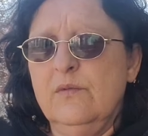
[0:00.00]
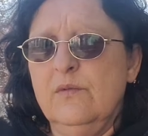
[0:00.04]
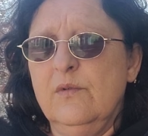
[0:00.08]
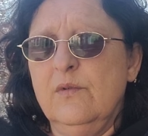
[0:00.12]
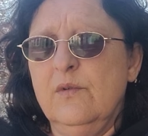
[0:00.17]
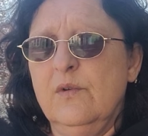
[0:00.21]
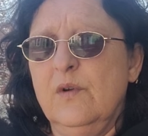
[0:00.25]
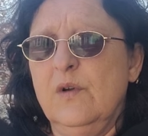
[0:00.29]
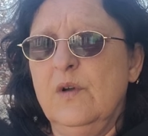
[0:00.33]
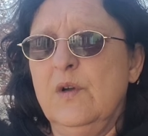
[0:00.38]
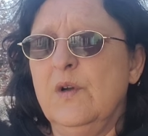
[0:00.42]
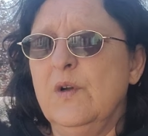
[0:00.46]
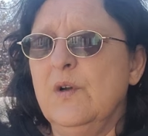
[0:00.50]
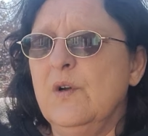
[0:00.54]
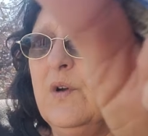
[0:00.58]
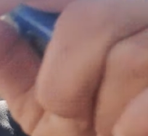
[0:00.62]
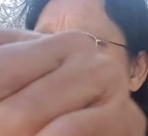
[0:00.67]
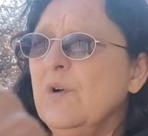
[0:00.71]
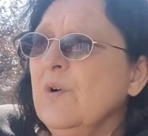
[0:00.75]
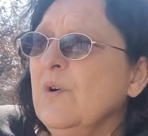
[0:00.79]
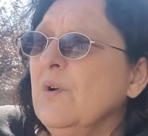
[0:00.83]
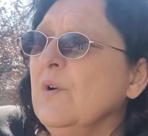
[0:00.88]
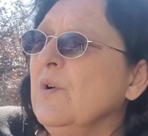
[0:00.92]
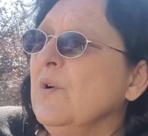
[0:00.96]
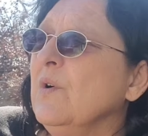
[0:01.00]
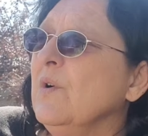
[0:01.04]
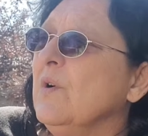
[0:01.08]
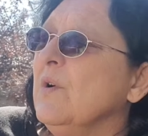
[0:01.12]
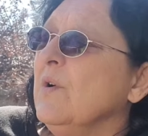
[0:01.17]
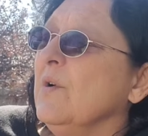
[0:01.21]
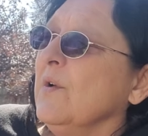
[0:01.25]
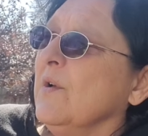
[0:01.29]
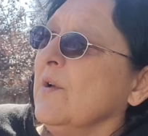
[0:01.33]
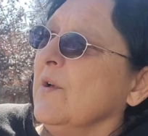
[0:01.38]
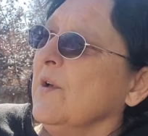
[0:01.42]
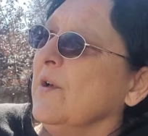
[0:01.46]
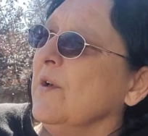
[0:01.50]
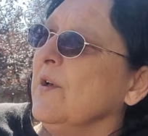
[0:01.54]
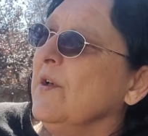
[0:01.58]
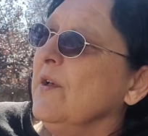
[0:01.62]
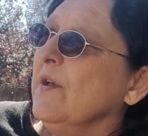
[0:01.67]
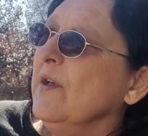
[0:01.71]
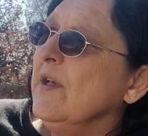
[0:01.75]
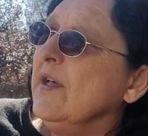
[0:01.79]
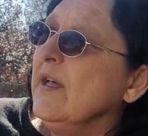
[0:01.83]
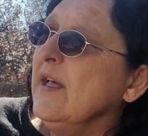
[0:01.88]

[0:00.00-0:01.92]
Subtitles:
(no one is talking)